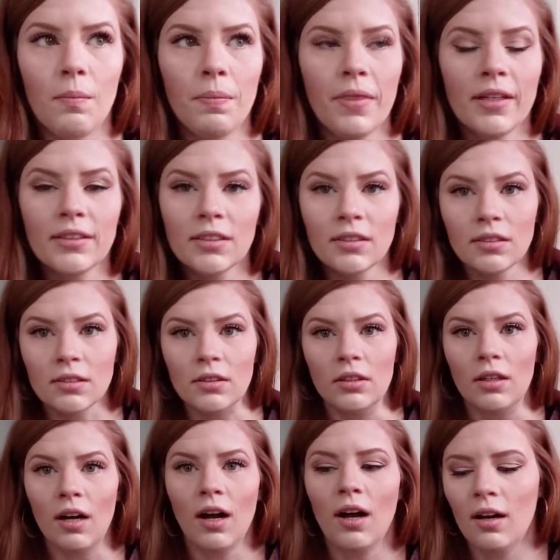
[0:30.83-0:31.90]

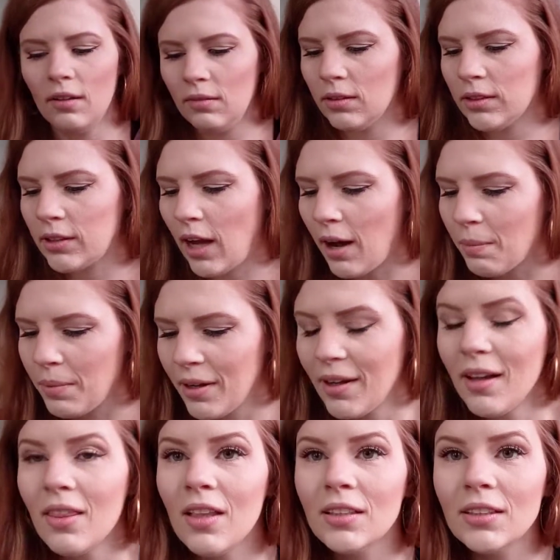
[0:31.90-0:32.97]

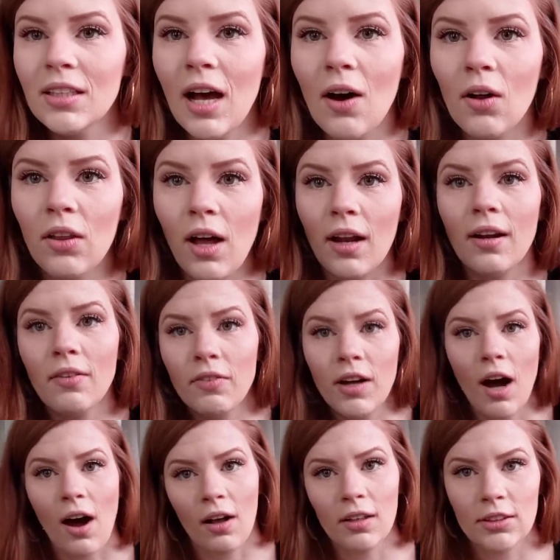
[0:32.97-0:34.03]
this is how a lot of
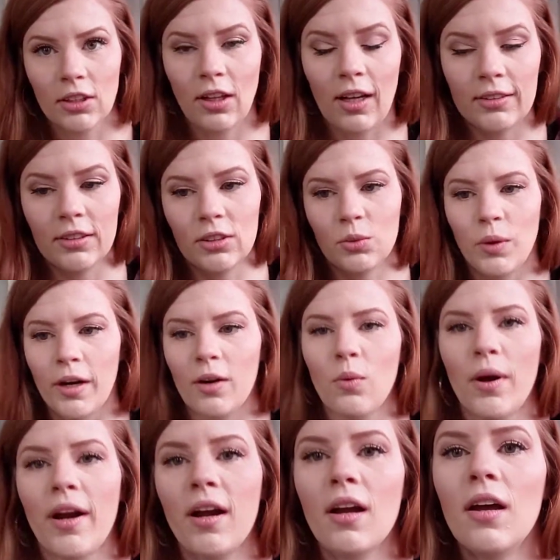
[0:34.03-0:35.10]
college classes work,
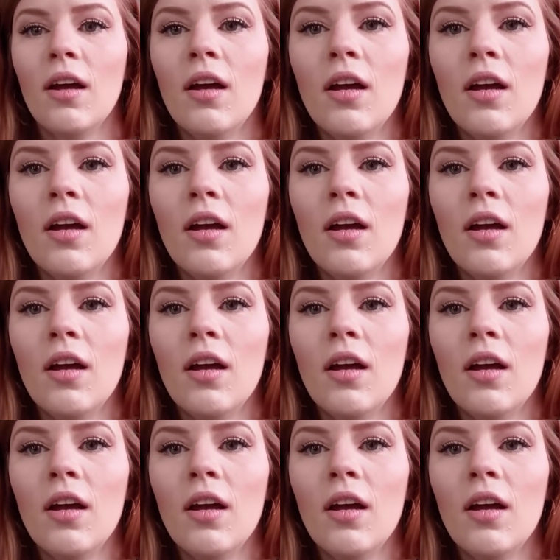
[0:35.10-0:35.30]
where